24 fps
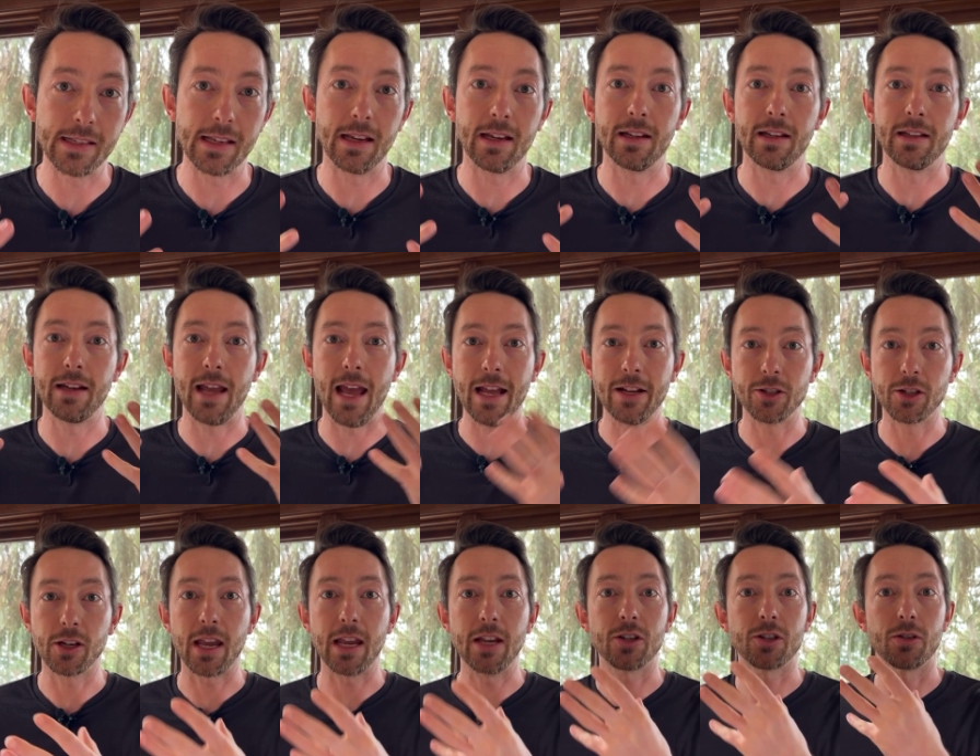an
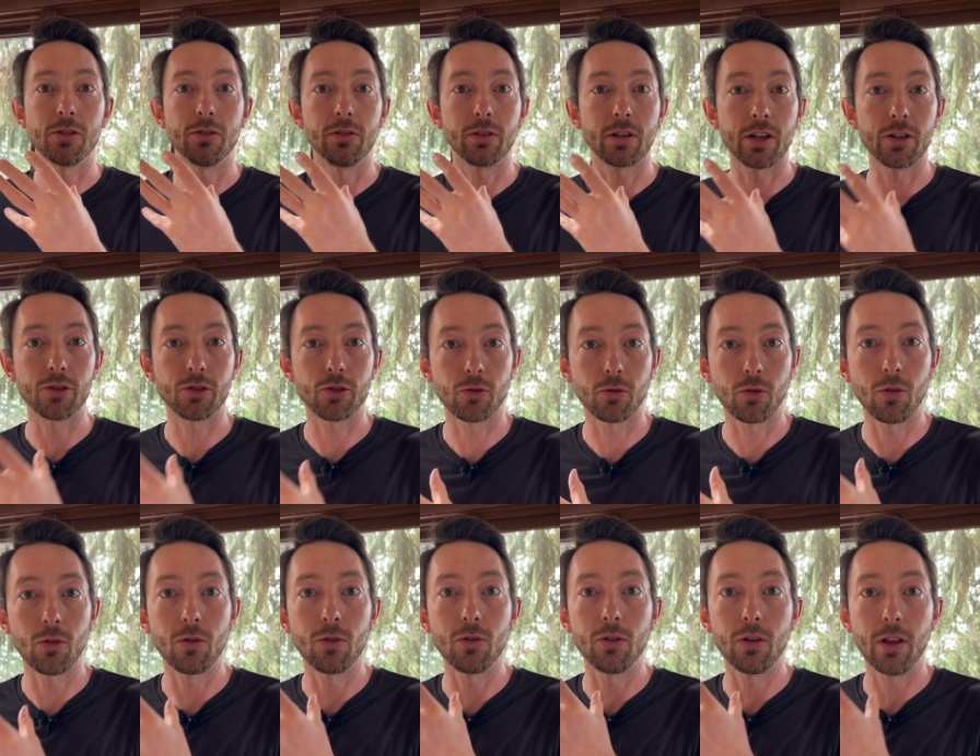educational
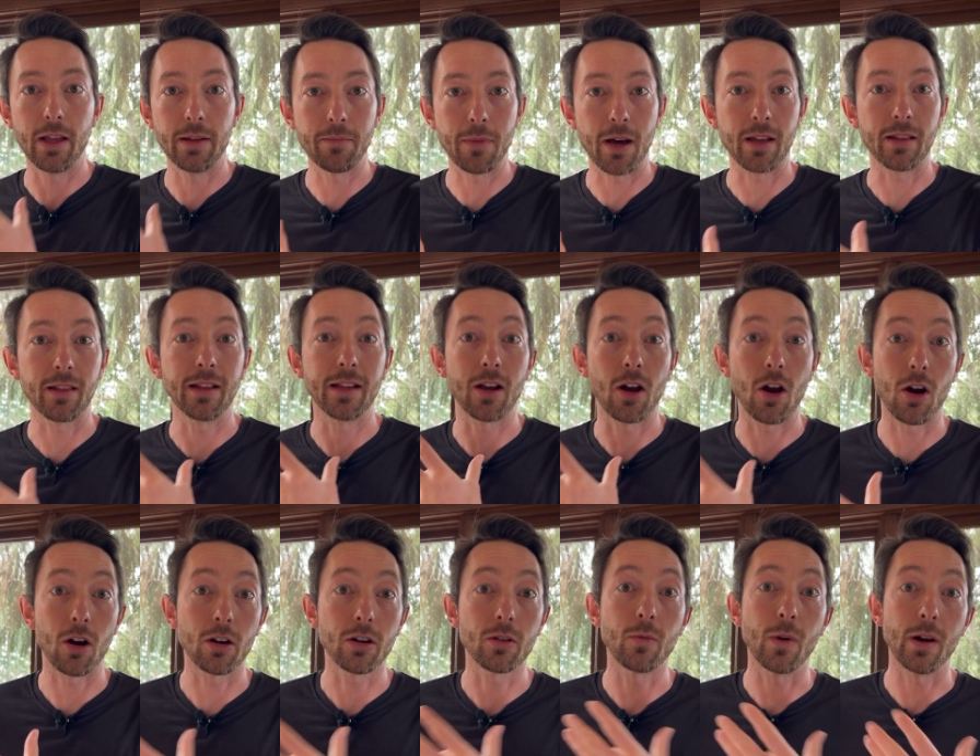control and modeling
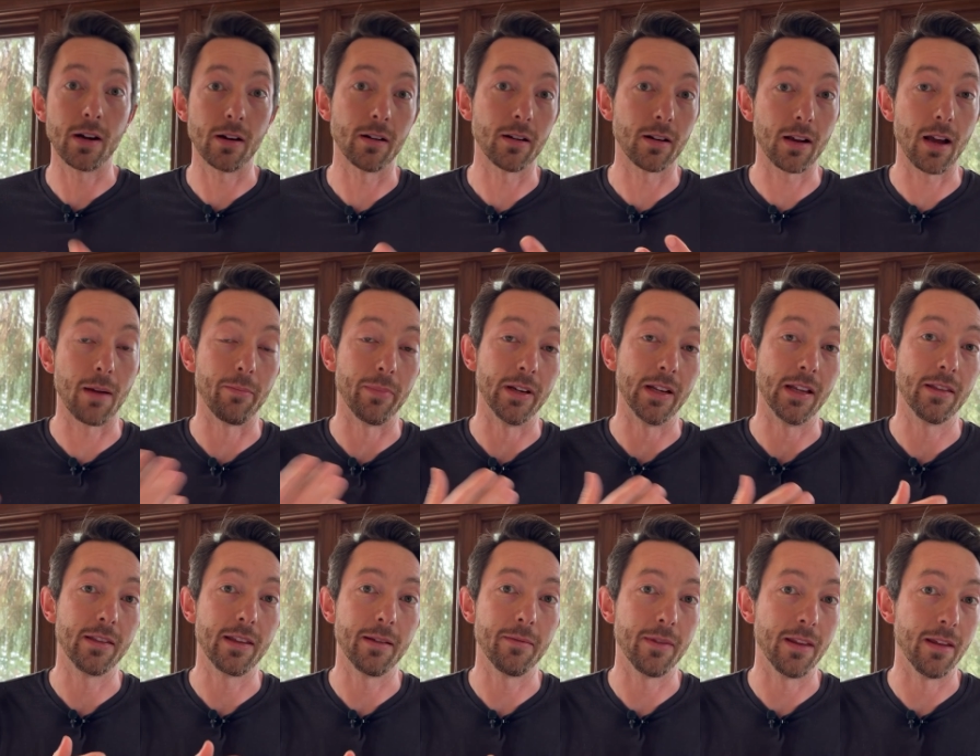hardware company
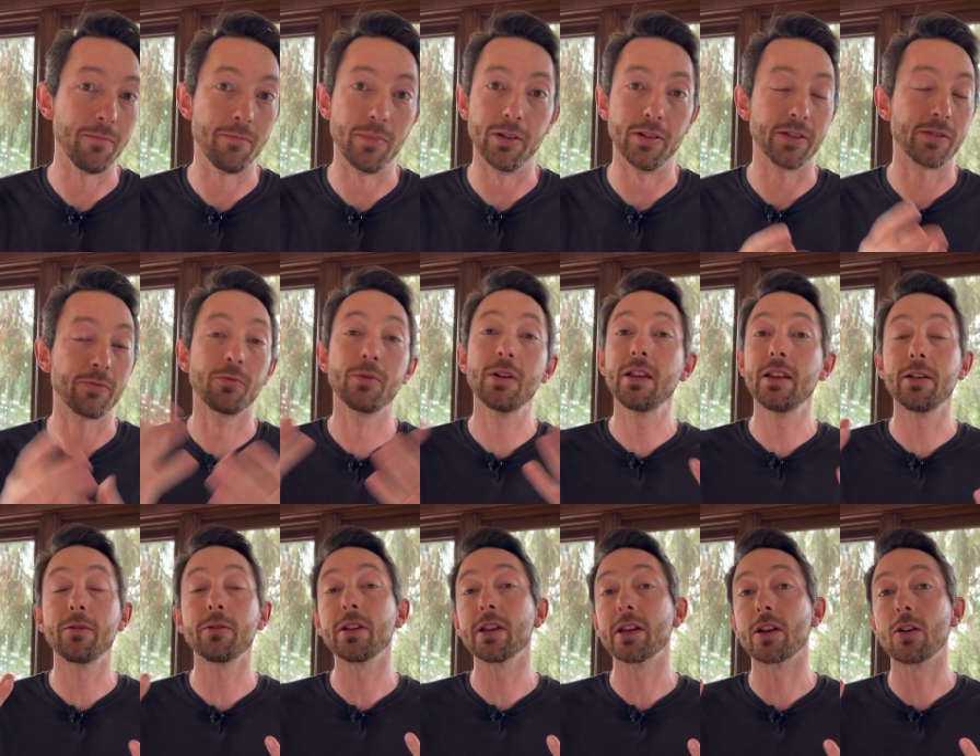that, that builds really,
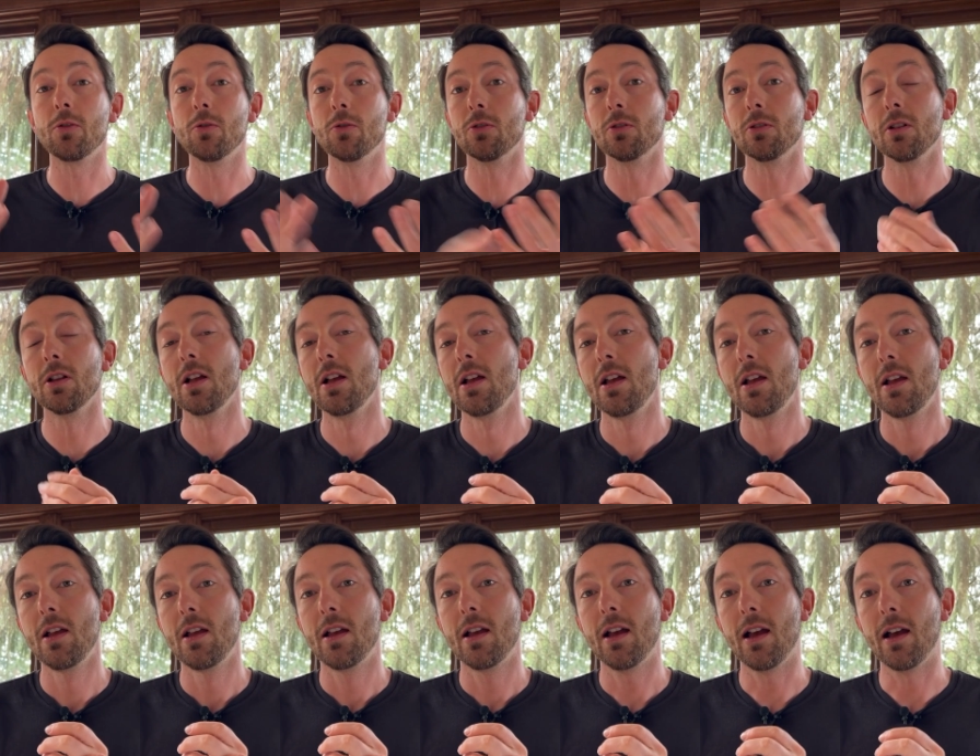really cool
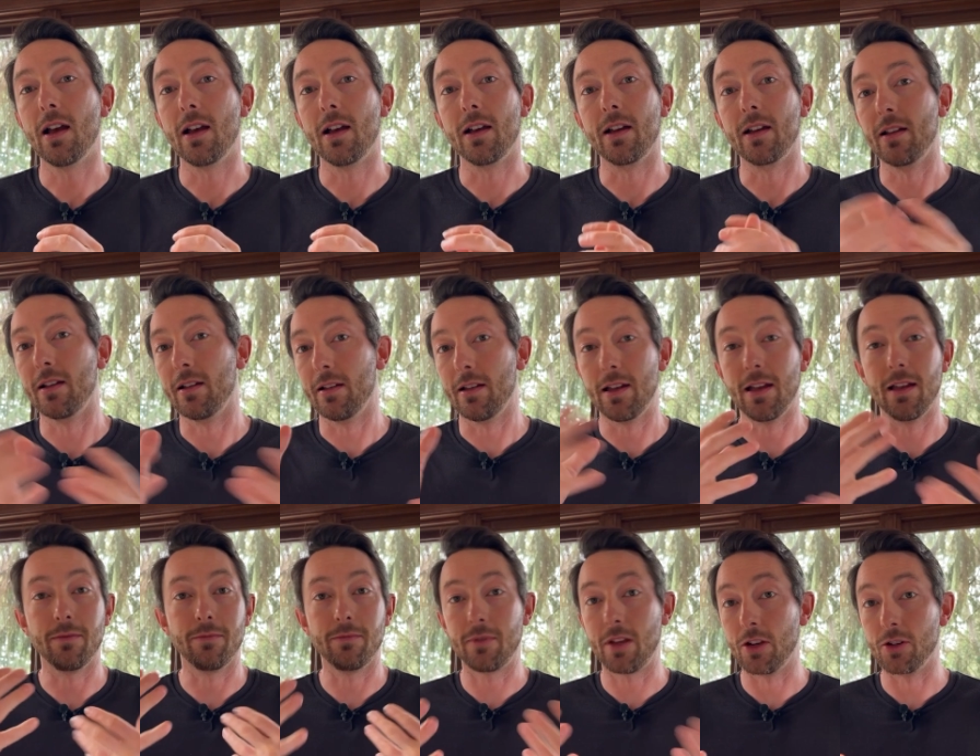uh,
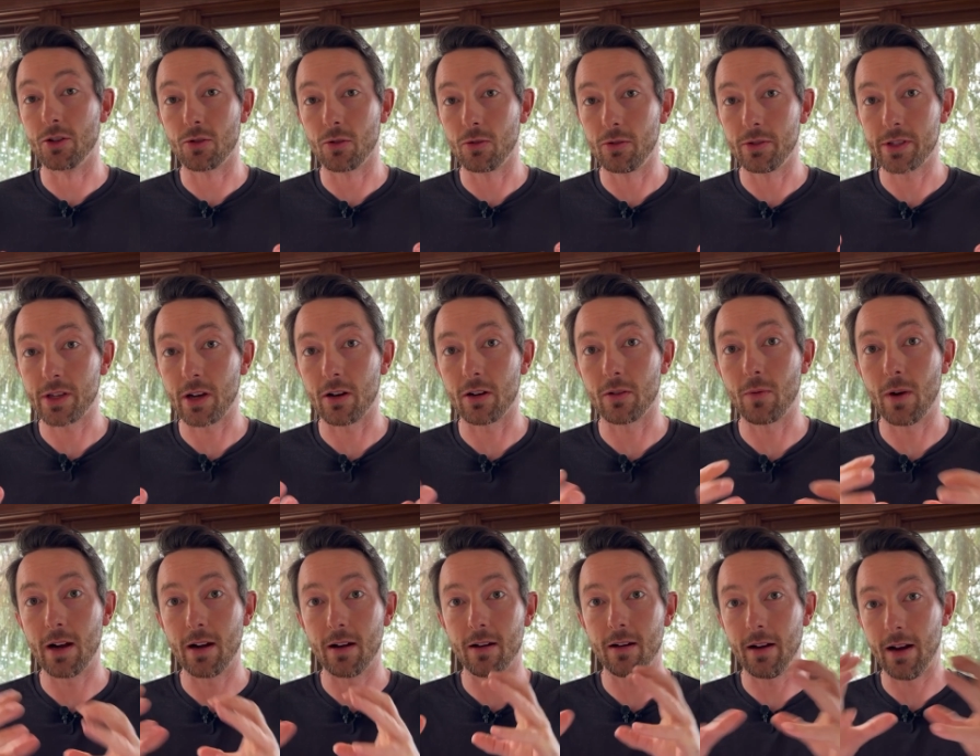controls
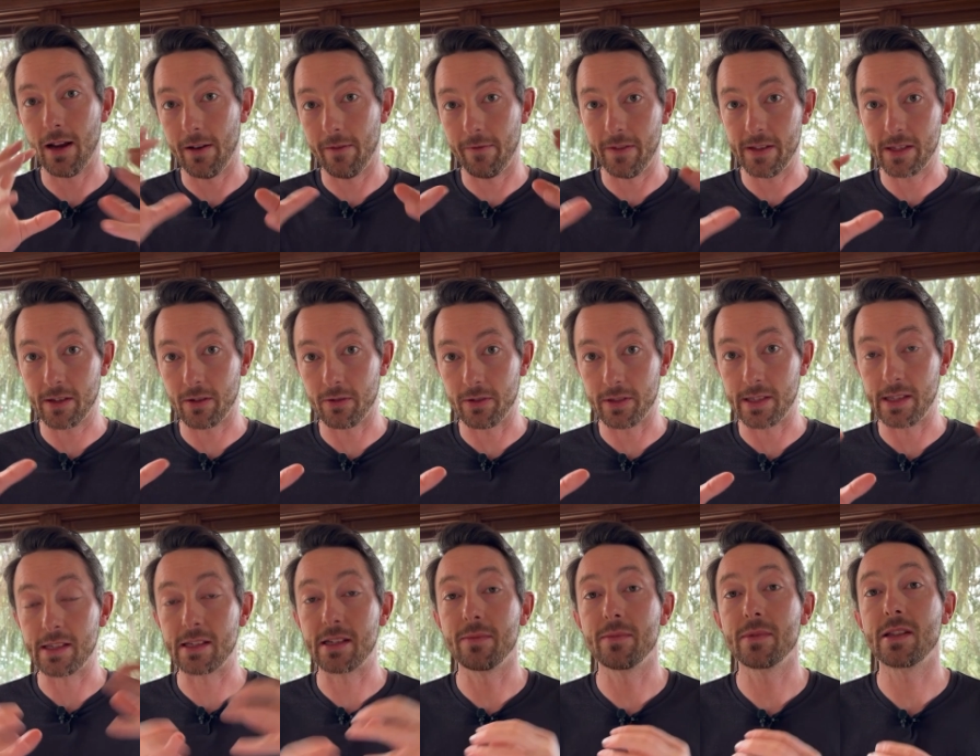hardware and physical
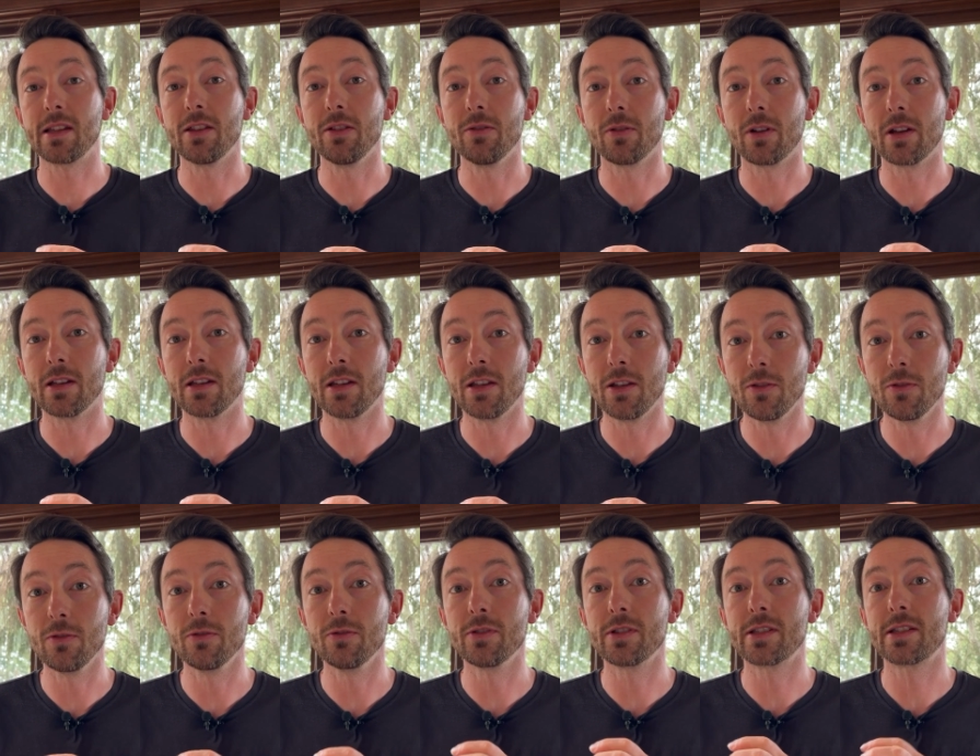systems that you can
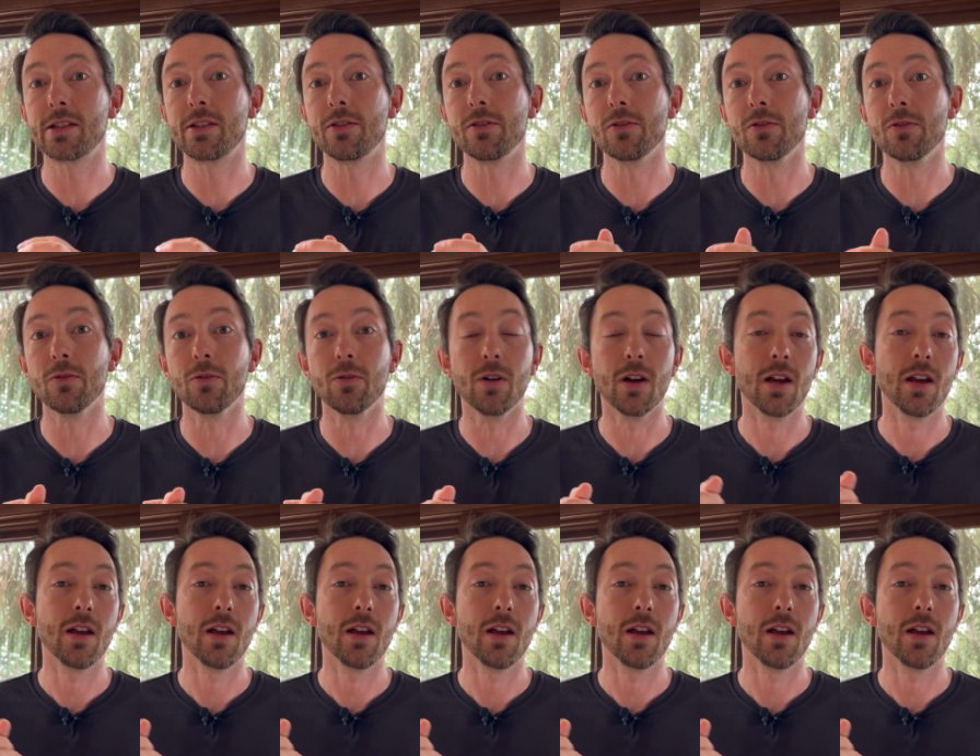use to